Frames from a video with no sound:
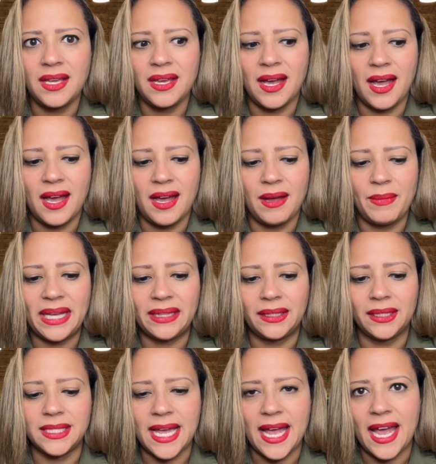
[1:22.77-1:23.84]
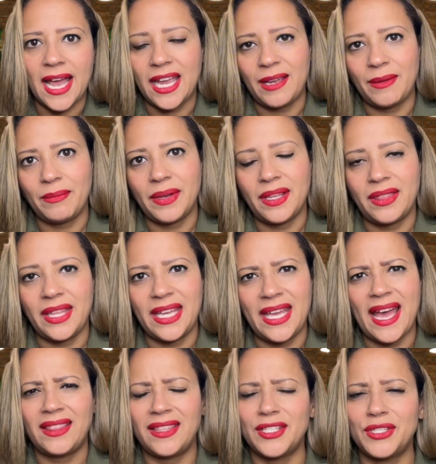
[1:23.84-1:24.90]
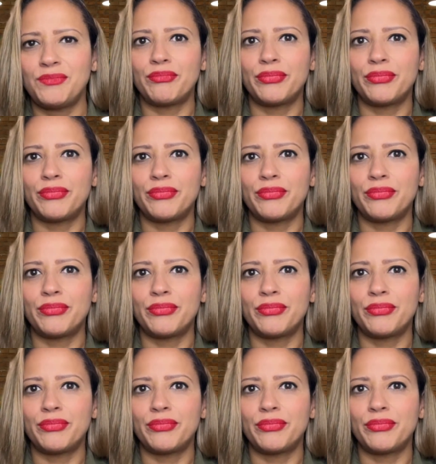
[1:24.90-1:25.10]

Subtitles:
At the time, they had this